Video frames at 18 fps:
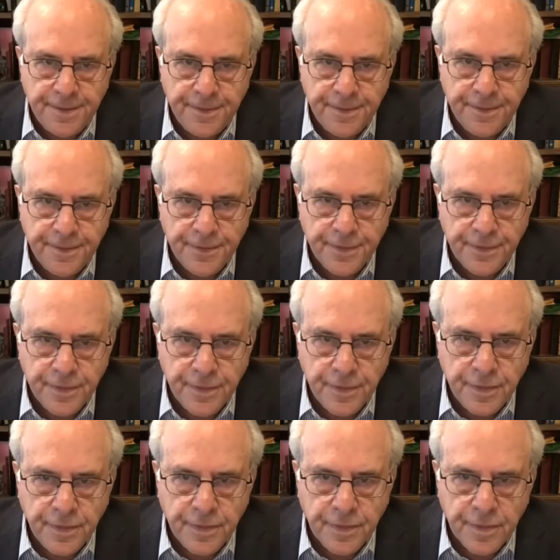
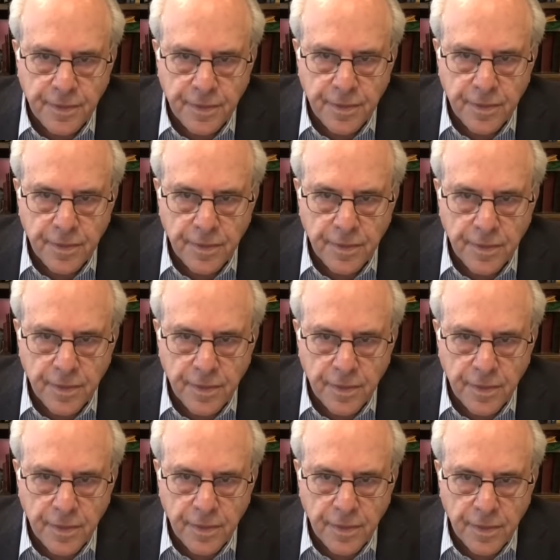
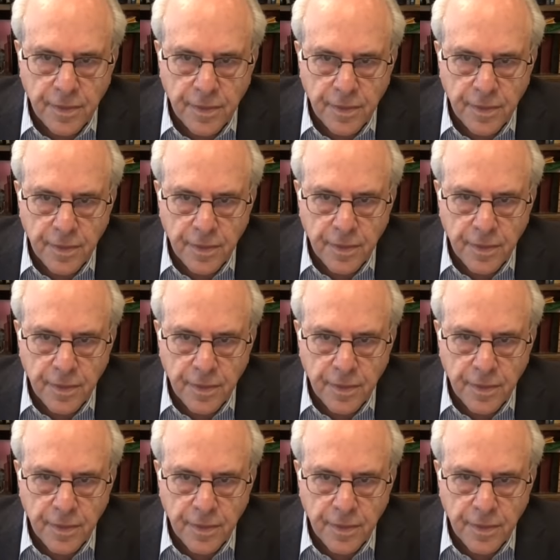No one is speaking in this clip.